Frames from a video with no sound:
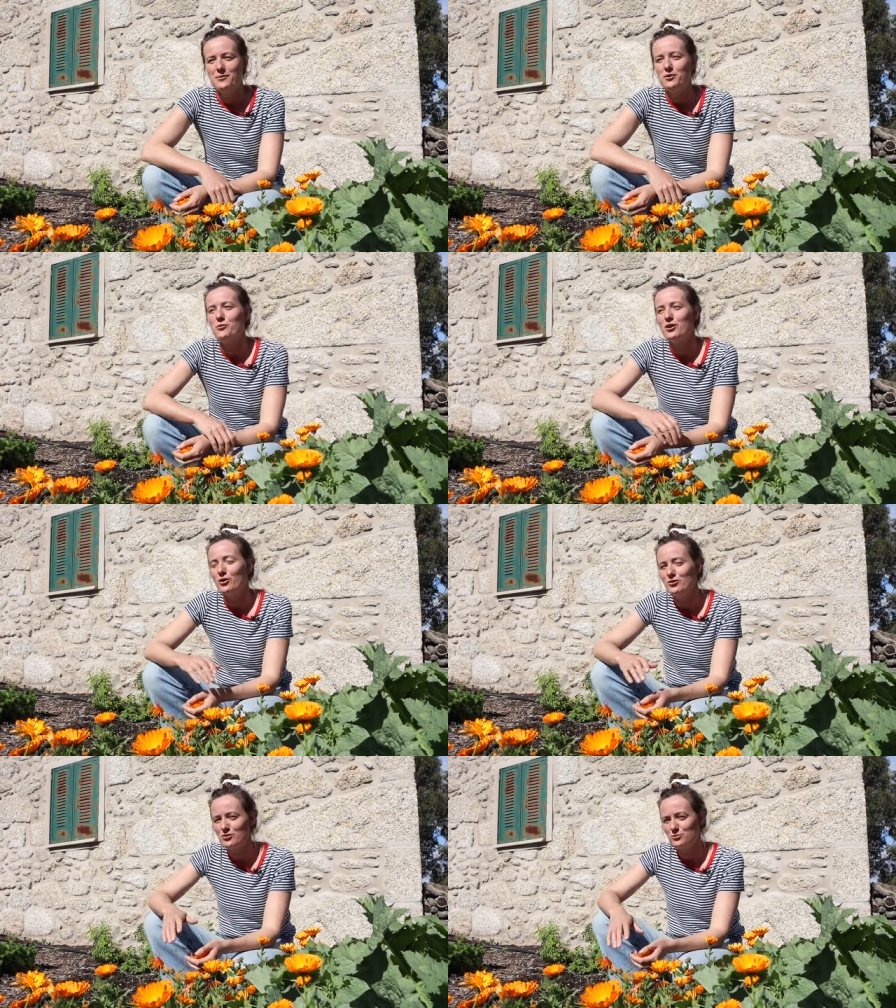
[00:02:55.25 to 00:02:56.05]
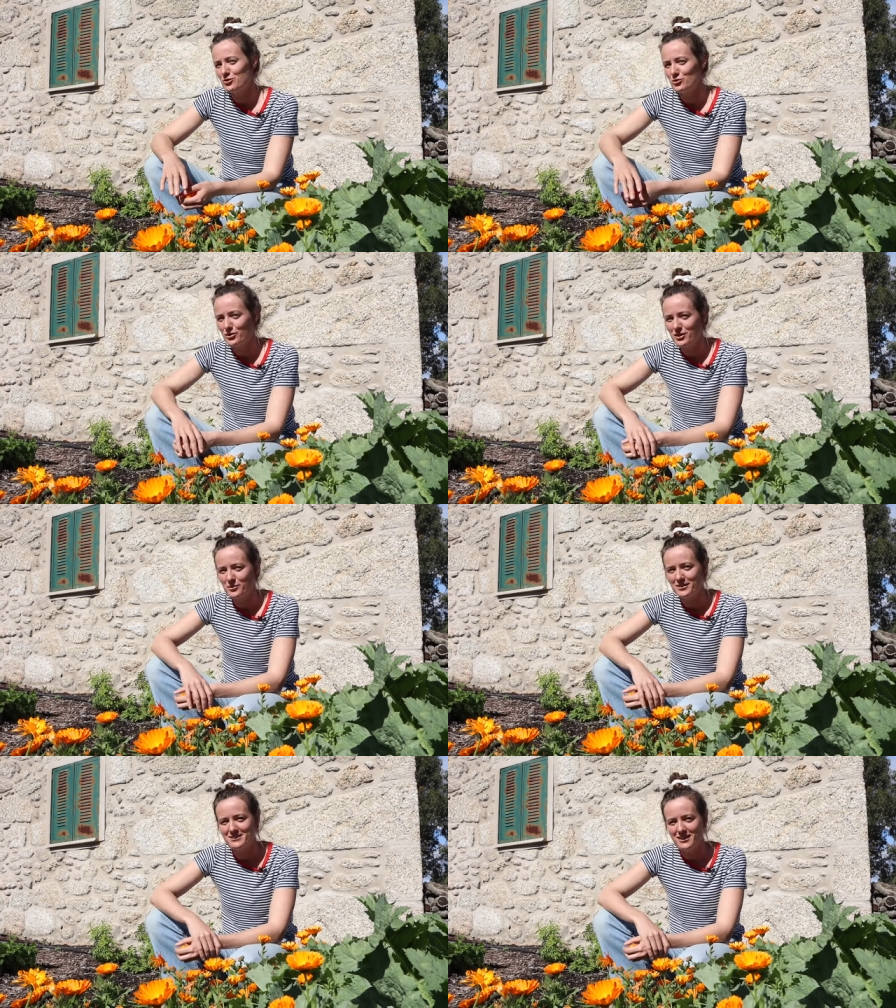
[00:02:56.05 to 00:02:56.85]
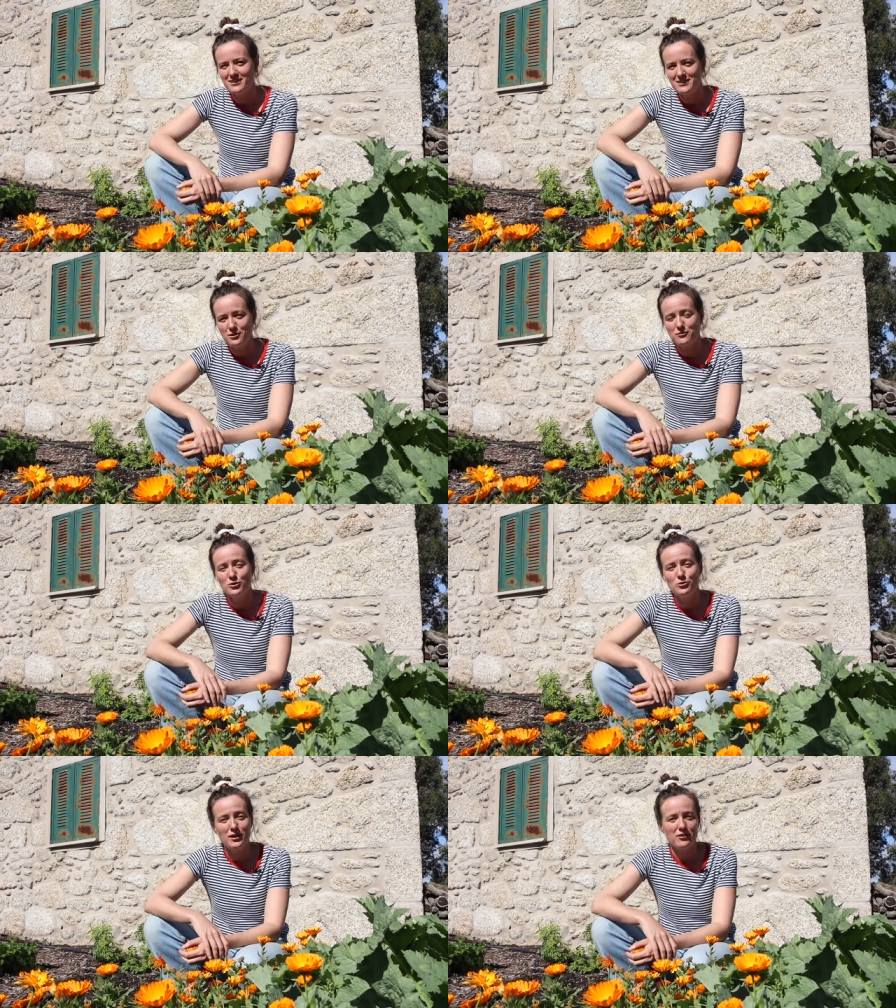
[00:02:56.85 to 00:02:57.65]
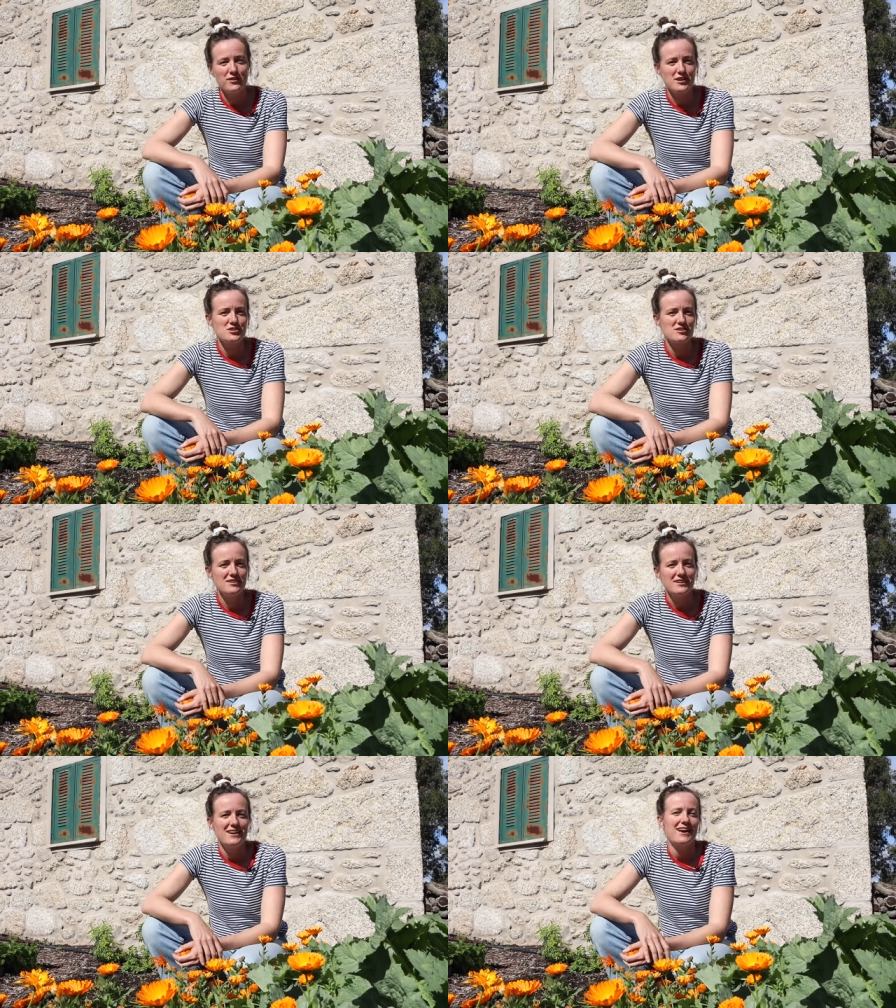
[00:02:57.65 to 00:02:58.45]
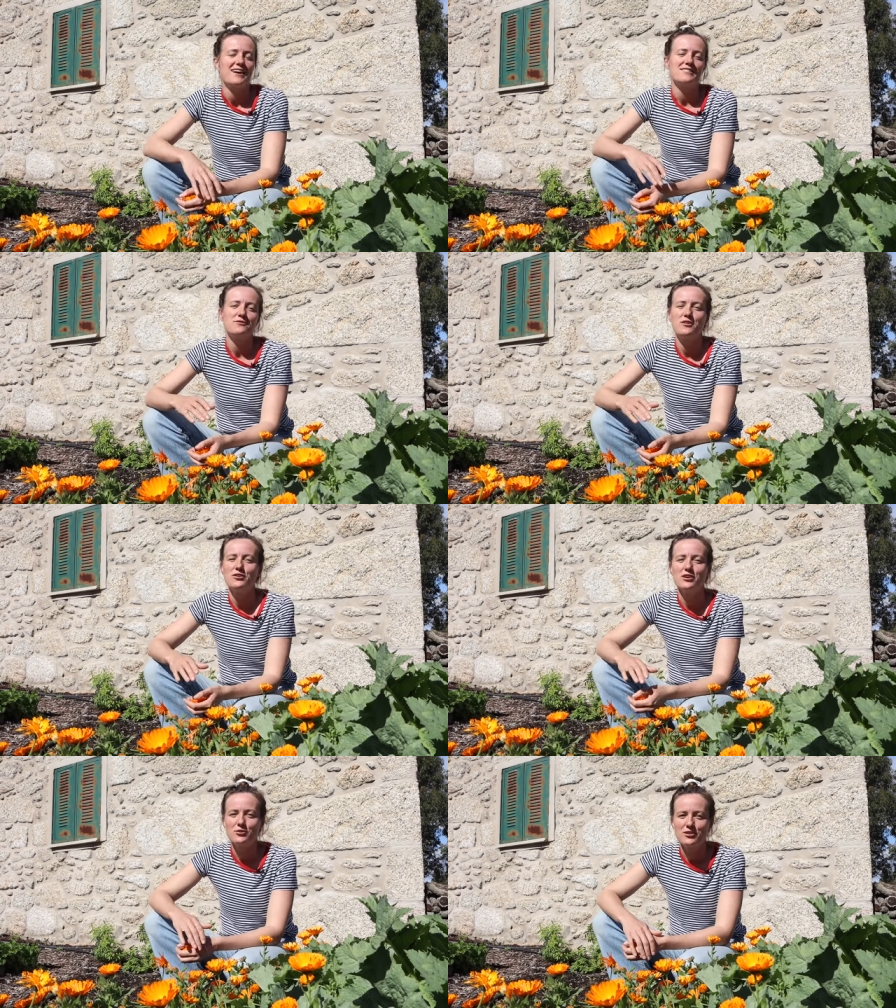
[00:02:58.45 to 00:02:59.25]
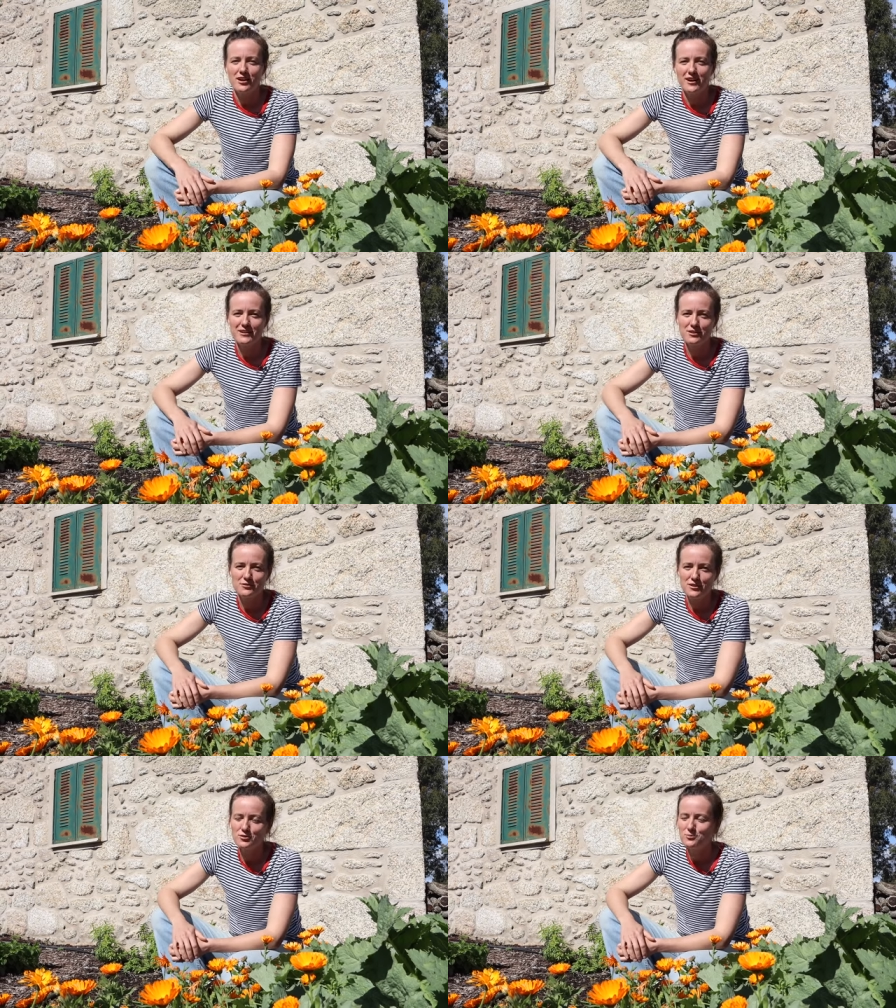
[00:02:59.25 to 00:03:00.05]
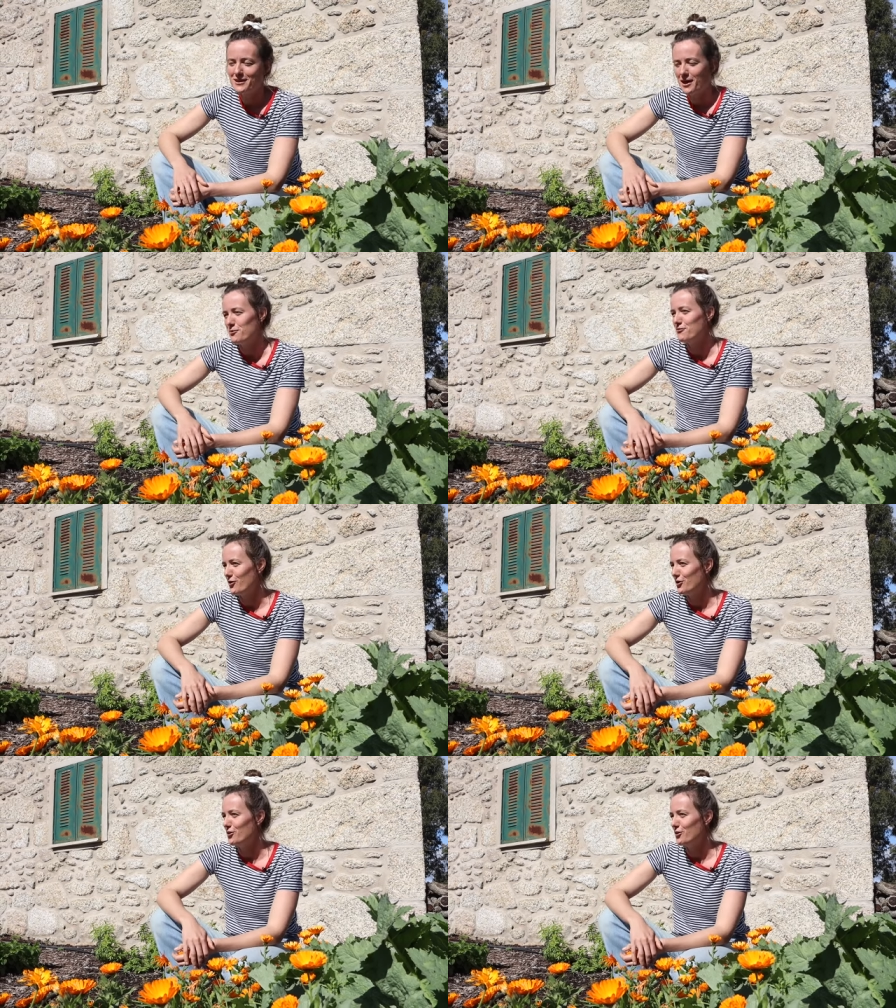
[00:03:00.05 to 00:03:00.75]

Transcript: But we also were toying with this idea of a new adventure as a very good client of us who became a very